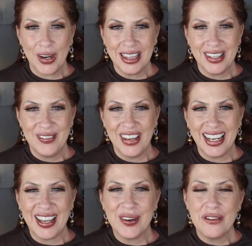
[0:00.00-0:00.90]

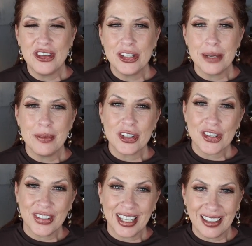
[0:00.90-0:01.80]
Video. If you did, be
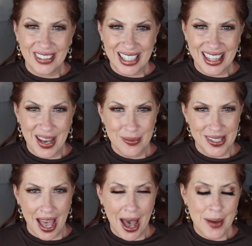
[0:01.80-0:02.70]
sure to give it a thumbs
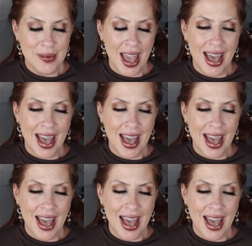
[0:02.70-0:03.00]
up,